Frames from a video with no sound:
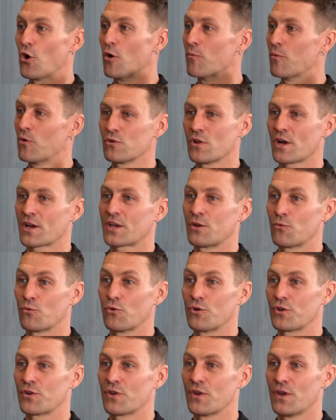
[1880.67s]
normal, like you
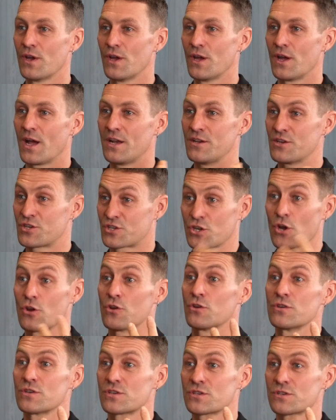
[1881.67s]
would, and you're so
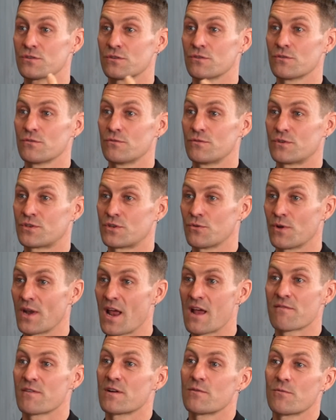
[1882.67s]
used to doing
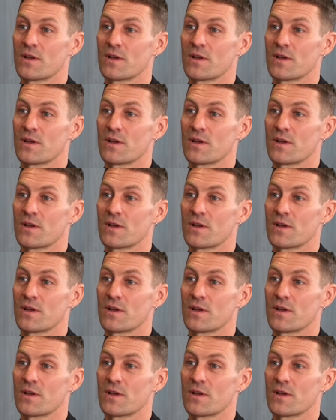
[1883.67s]
every